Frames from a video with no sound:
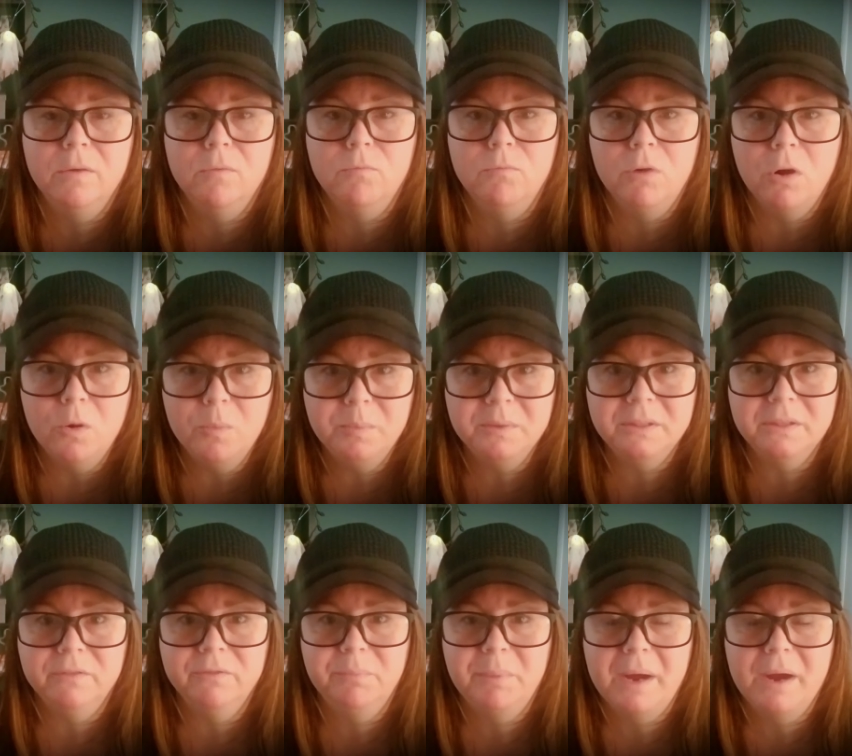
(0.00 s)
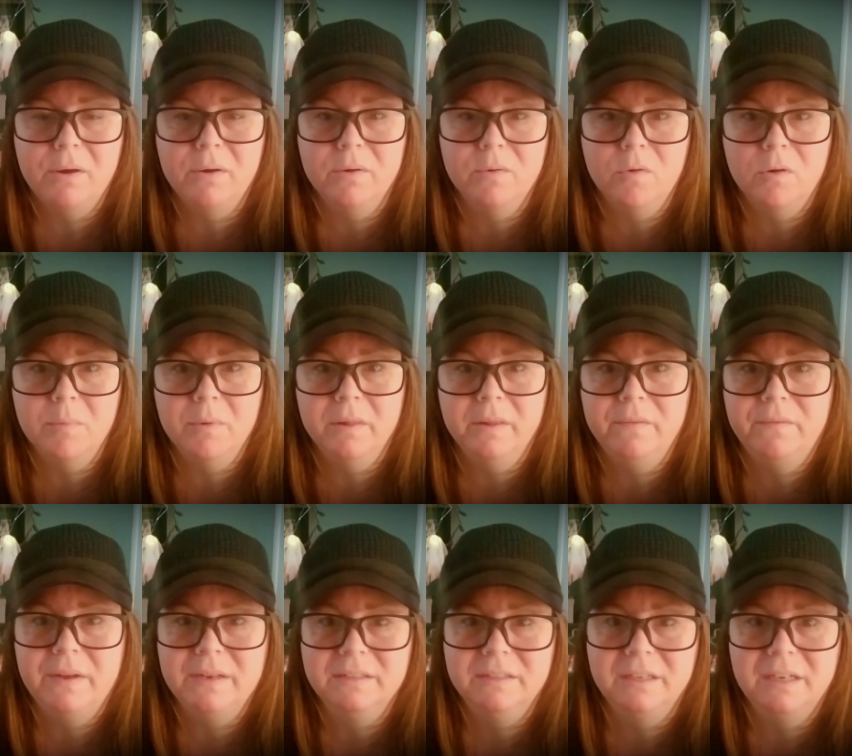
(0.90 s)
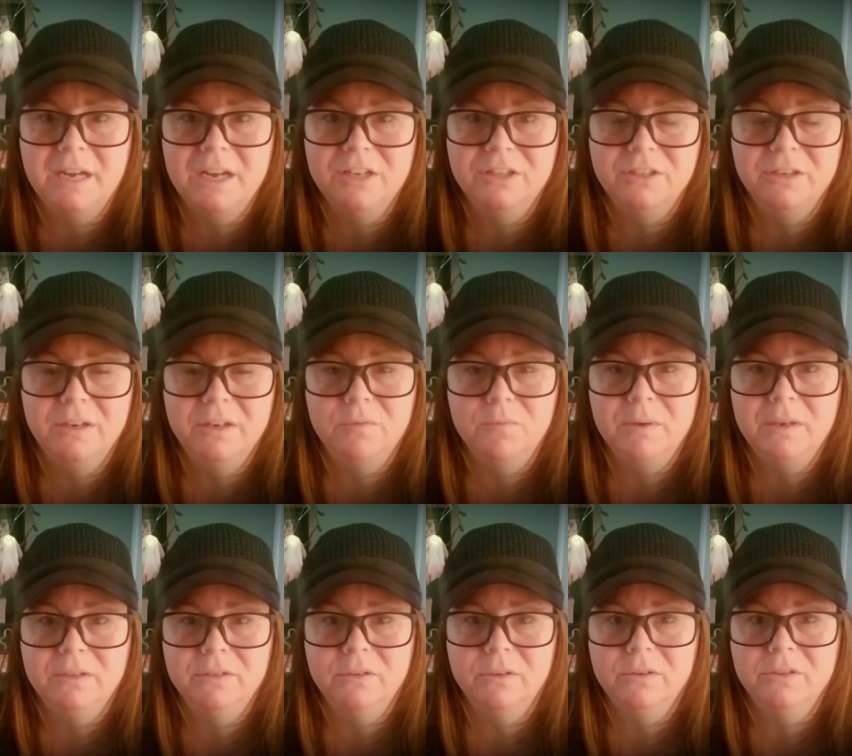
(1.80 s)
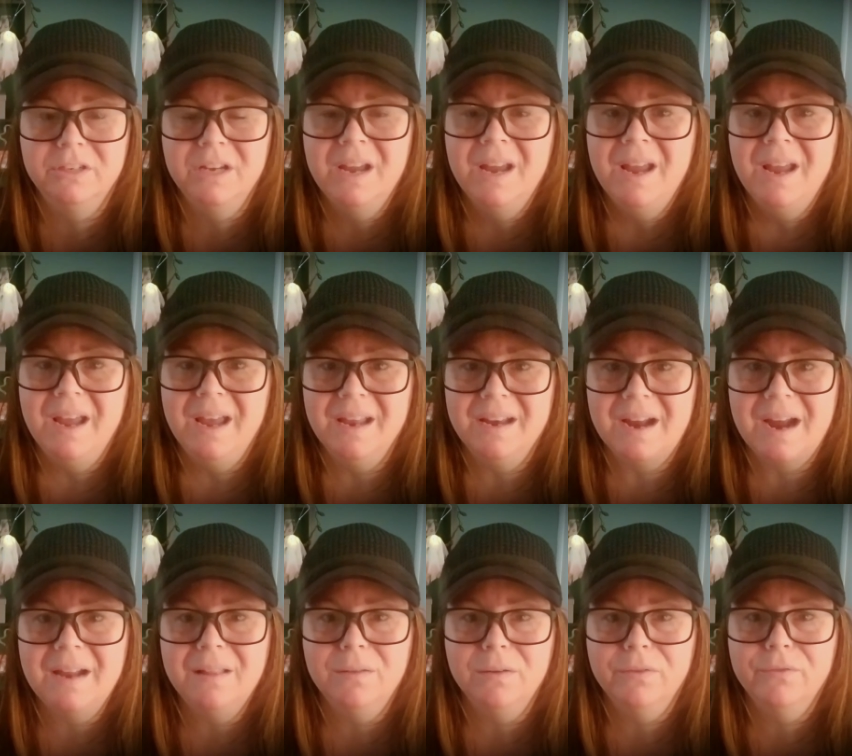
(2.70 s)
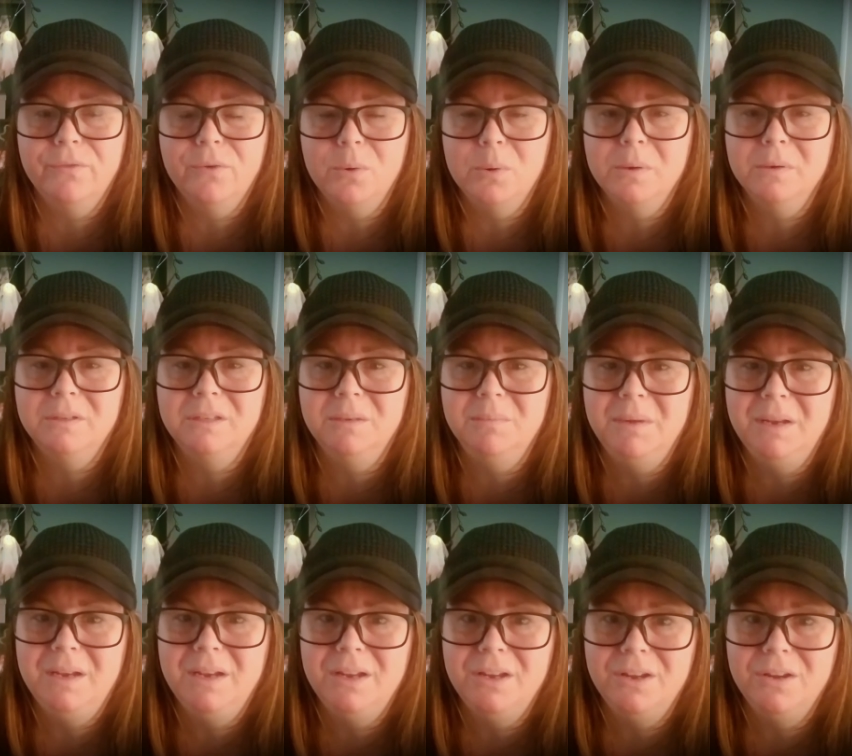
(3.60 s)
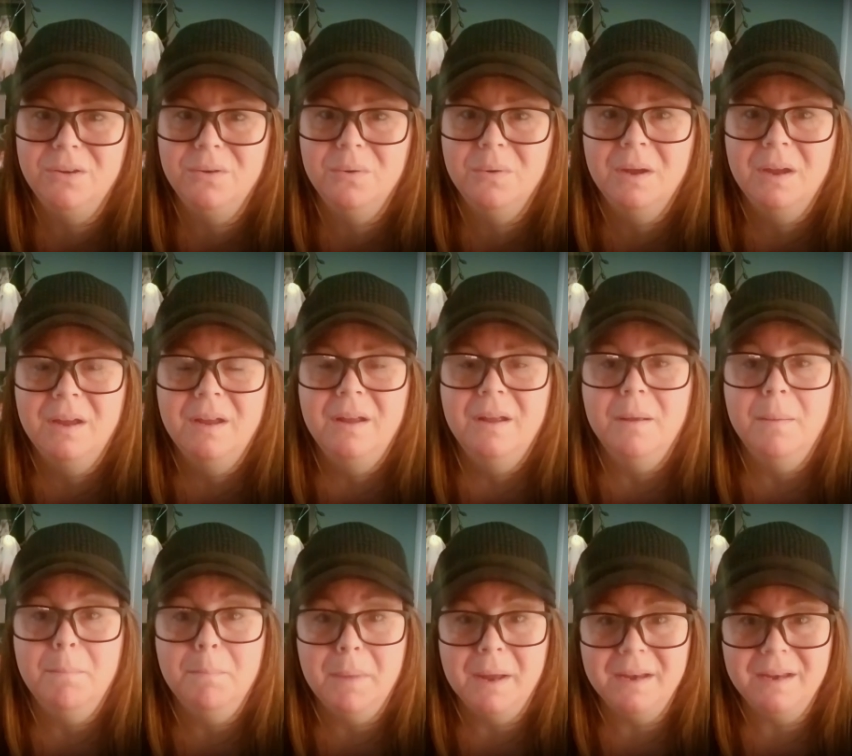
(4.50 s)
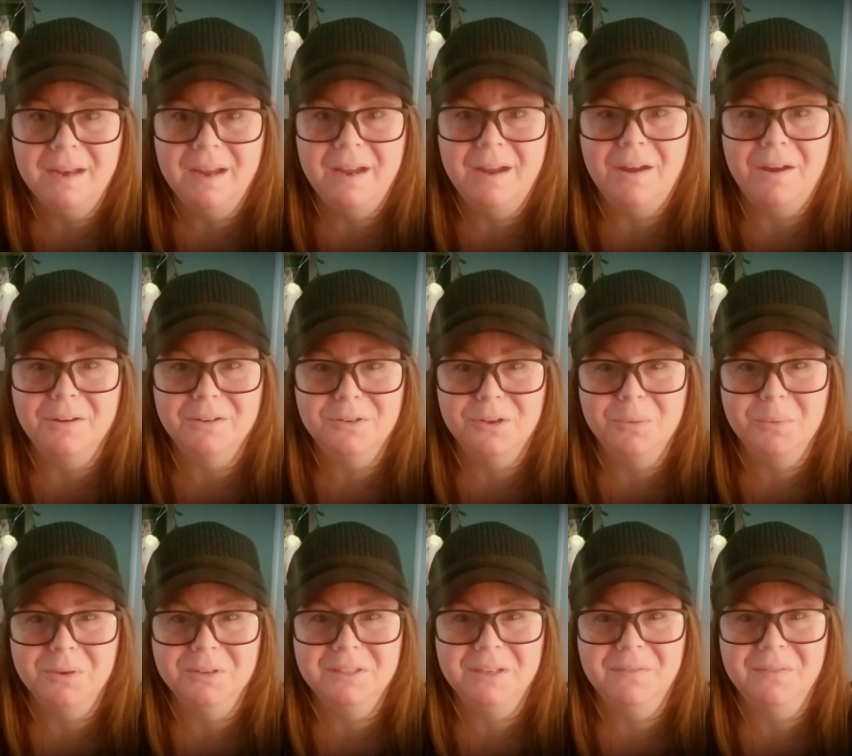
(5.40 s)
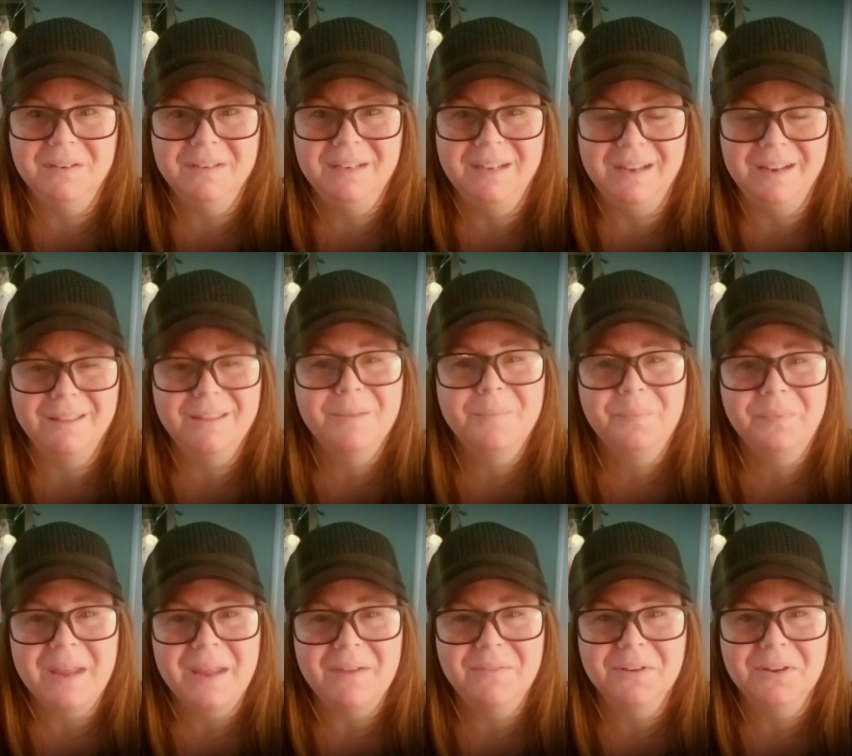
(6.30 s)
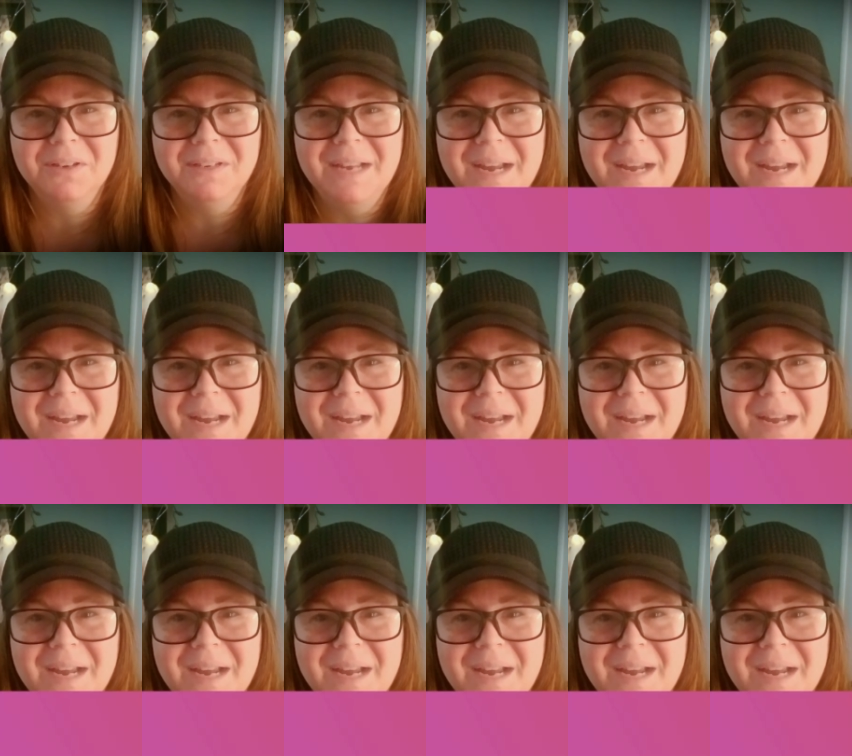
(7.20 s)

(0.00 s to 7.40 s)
the ropes of paranormal investigation and research. And I look forward to meeting you Monday, October 17th. Have a good